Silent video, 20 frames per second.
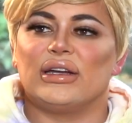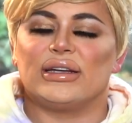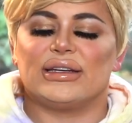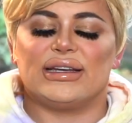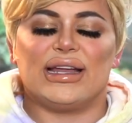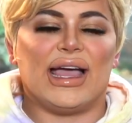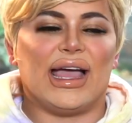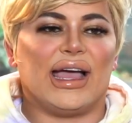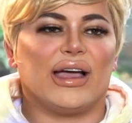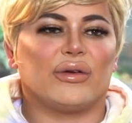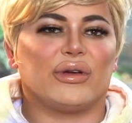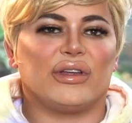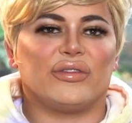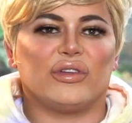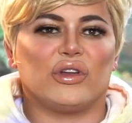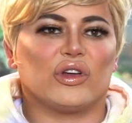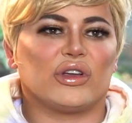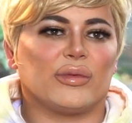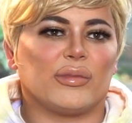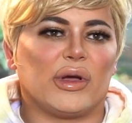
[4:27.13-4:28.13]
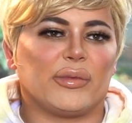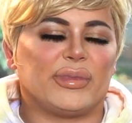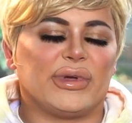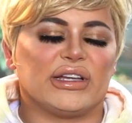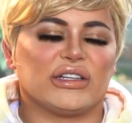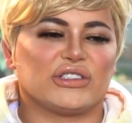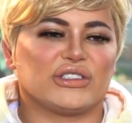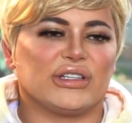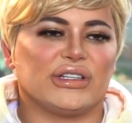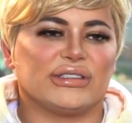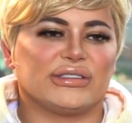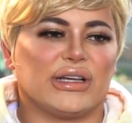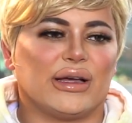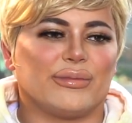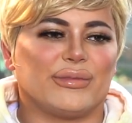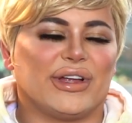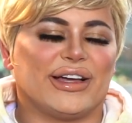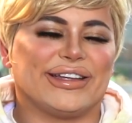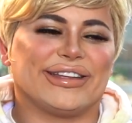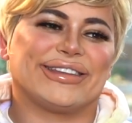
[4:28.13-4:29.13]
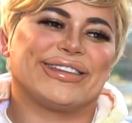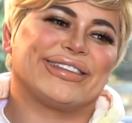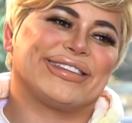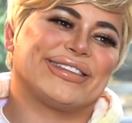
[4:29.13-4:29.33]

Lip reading: now, if you look at my pictures, I'm like,